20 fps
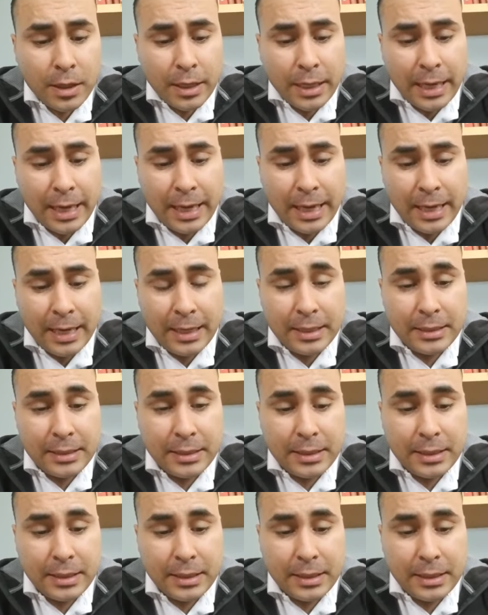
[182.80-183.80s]

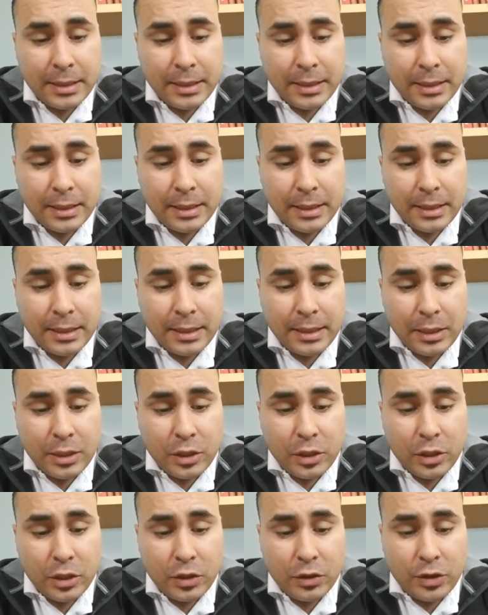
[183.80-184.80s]
And
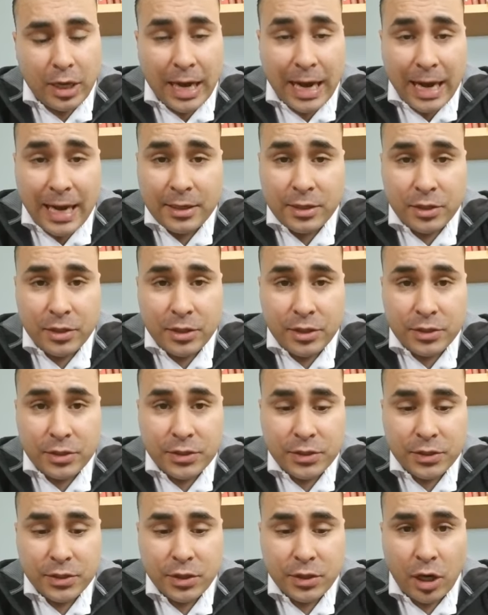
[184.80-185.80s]
the
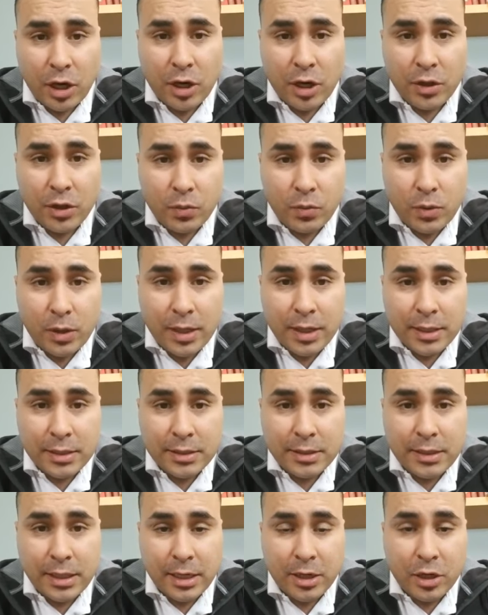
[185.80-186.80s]
hodlers are the
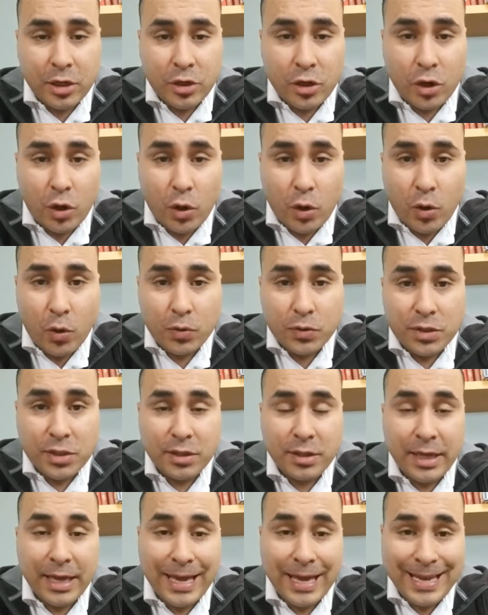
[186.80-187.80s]
ones that are going to hold to
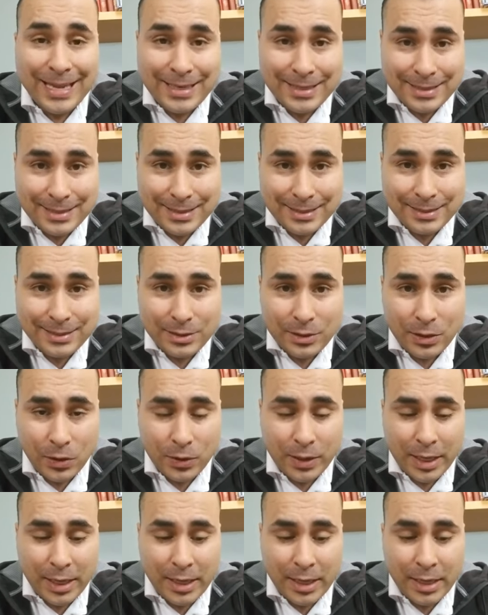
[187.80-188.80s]
the end,
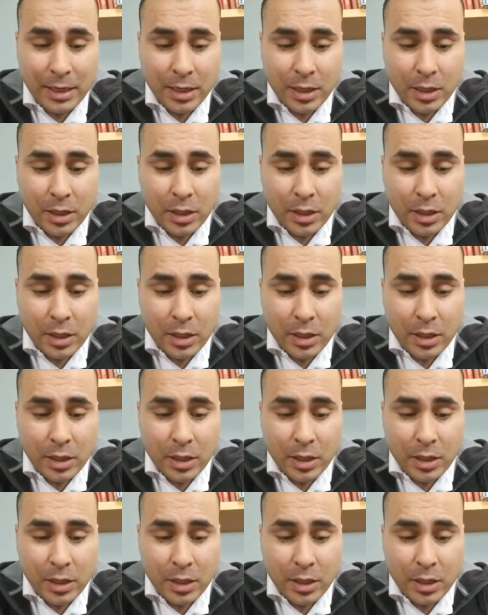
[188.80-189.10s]
okay?